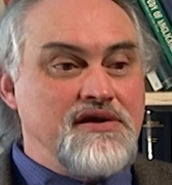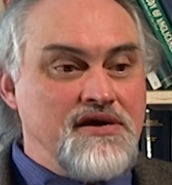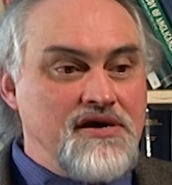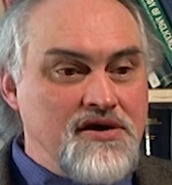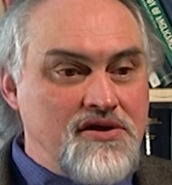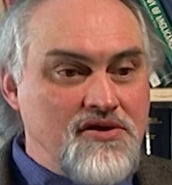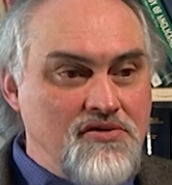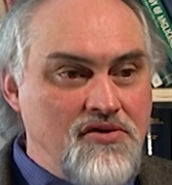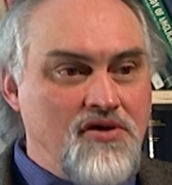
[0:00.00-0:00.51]

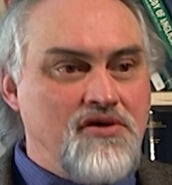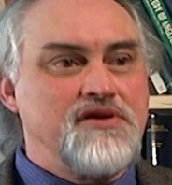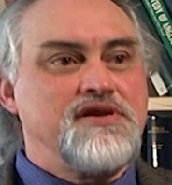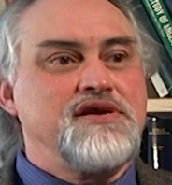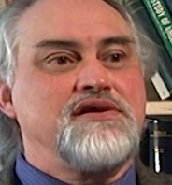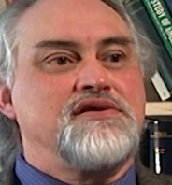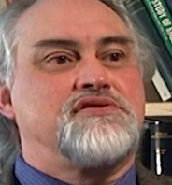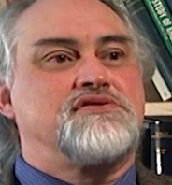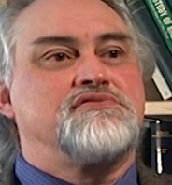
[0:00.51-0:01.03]

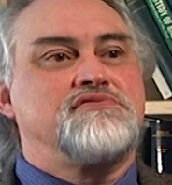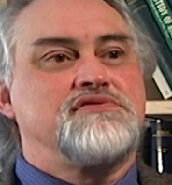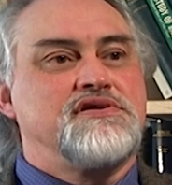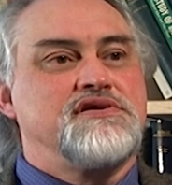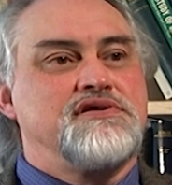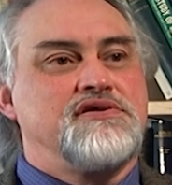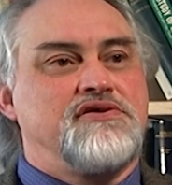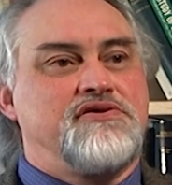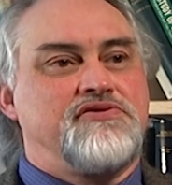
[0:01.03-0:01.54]
according to
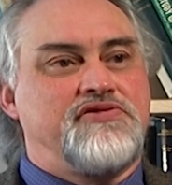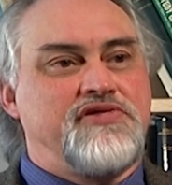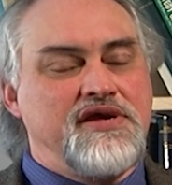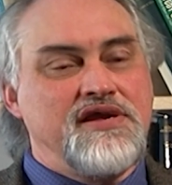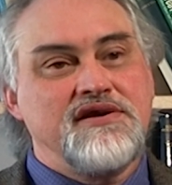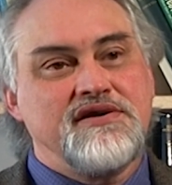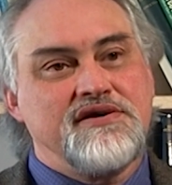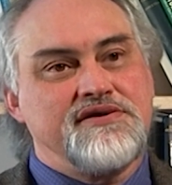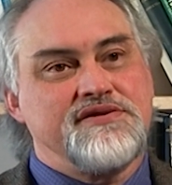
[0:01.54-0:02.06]
the
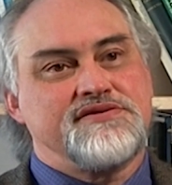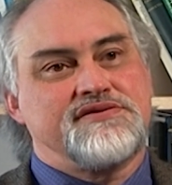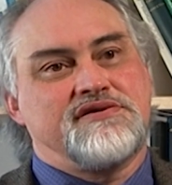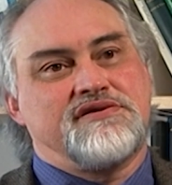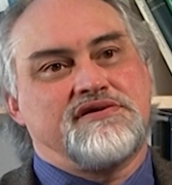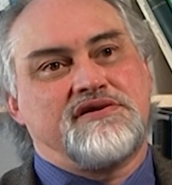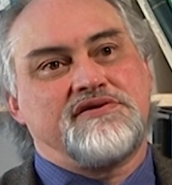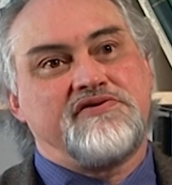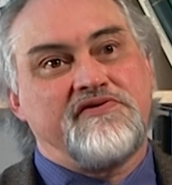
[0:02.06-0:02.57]
thinkers
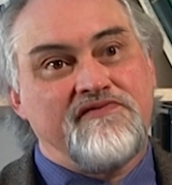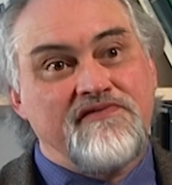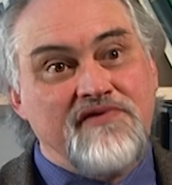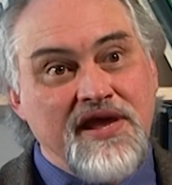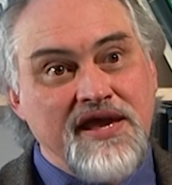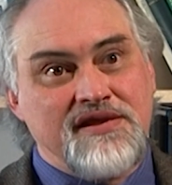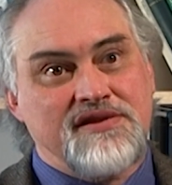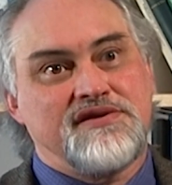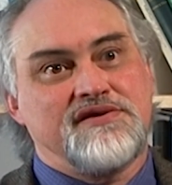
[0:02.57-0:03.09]
and
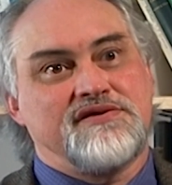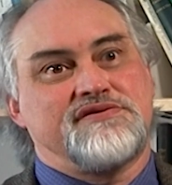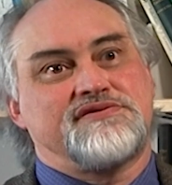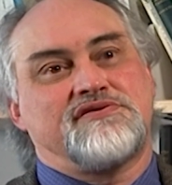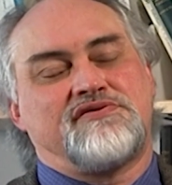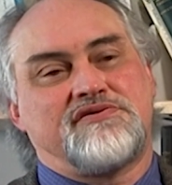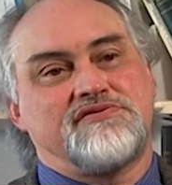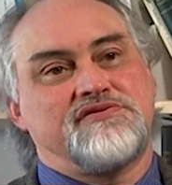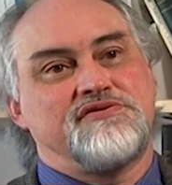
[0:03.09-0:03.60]
reflectors
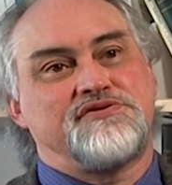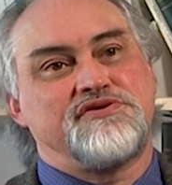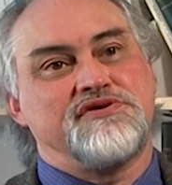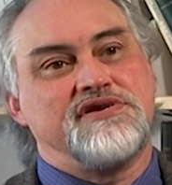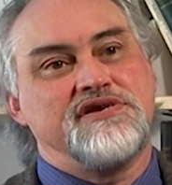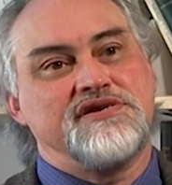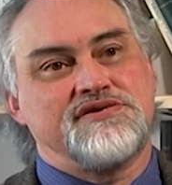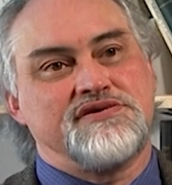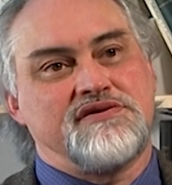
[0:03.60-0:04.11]
on the
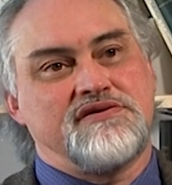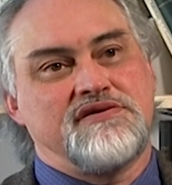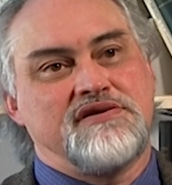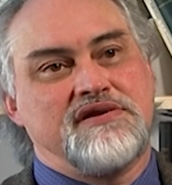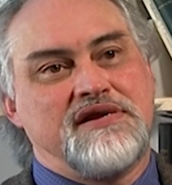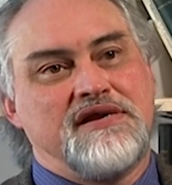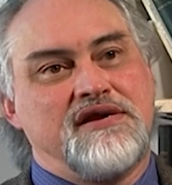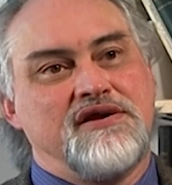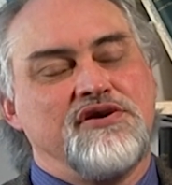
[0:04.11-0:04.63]
tradition,
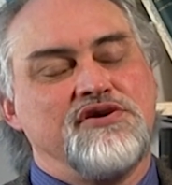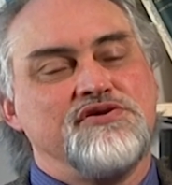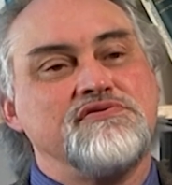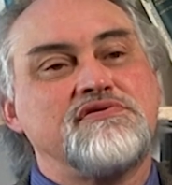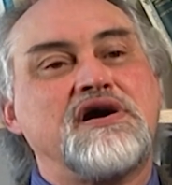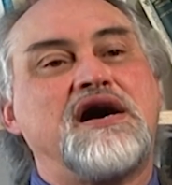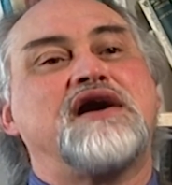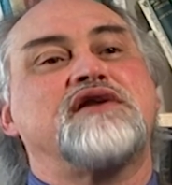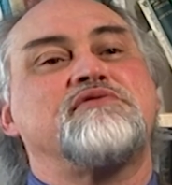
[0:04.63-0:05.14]
you
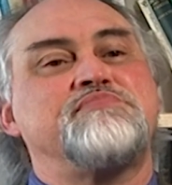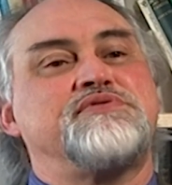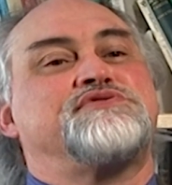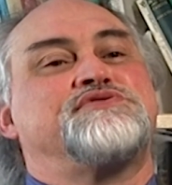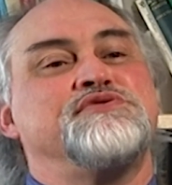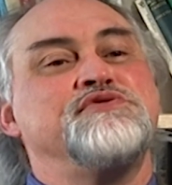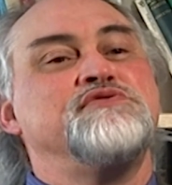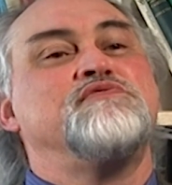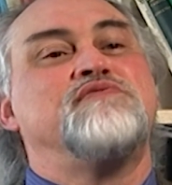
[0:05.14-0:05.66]
can't
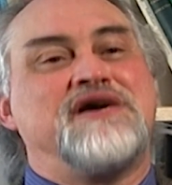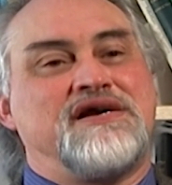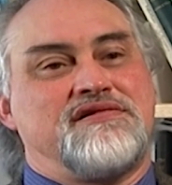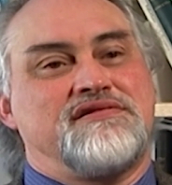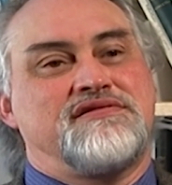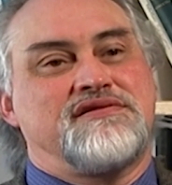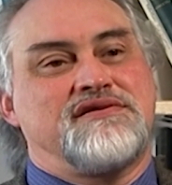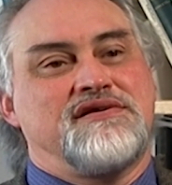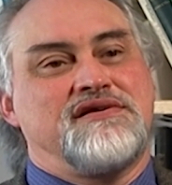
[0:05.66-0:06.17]
pursue
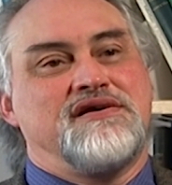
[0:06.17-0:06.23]
wealth